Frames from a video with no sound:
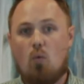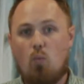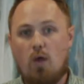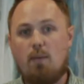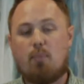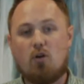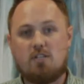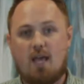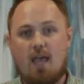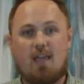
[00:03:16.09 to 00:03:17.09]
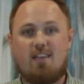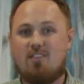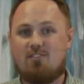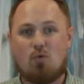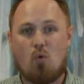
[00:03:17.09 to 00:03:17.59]
we partake in
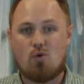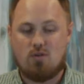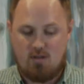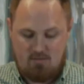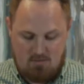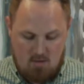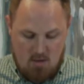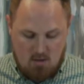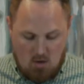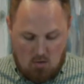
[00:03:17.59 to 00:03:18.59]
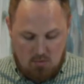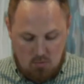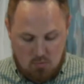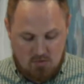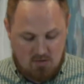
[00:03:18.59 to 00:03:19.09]
this ordinance called the
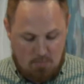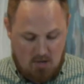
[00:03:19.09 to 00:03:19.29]
Lord's Supper.